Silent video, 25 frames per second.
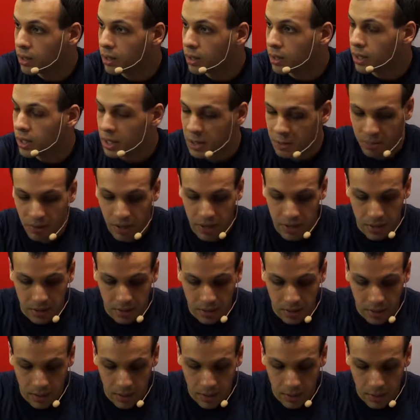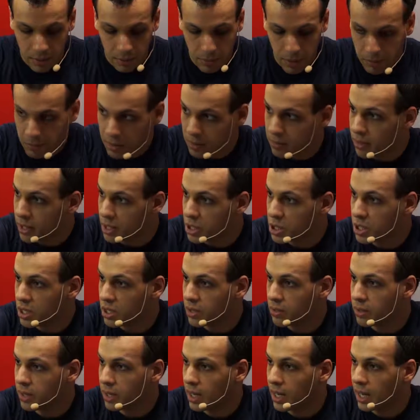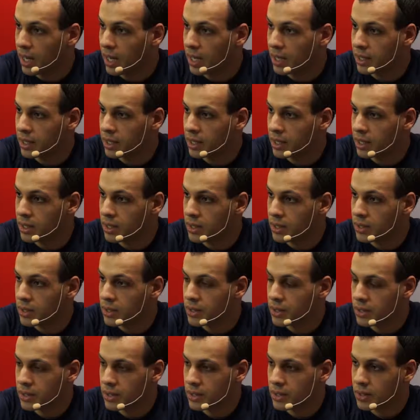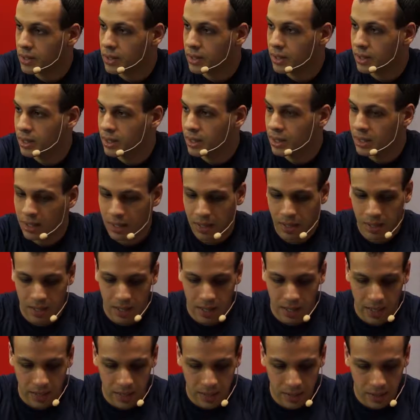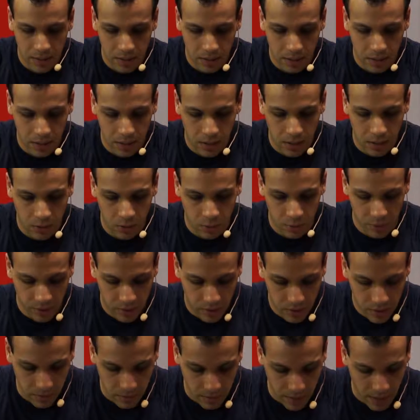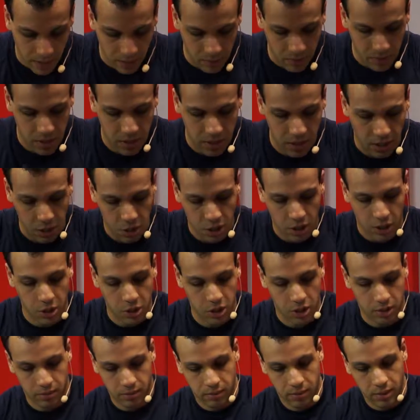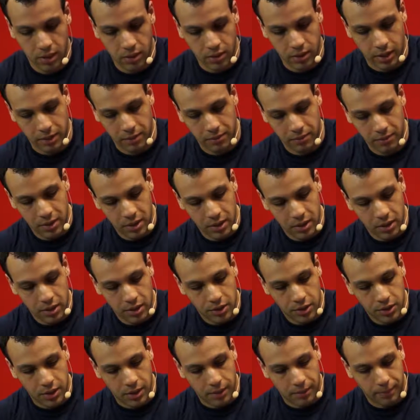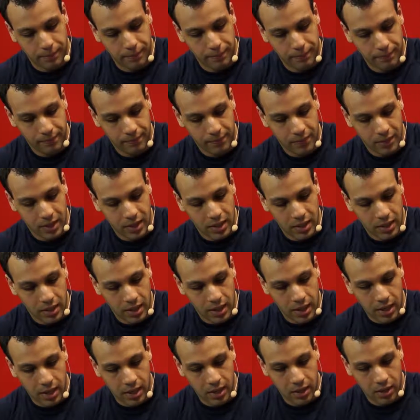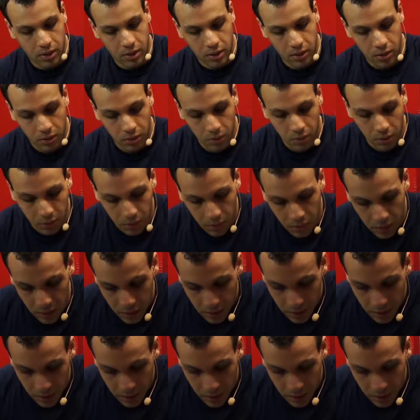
it's present. PP bus G3 hot is kind of low because the battery is not charging. Okay, so now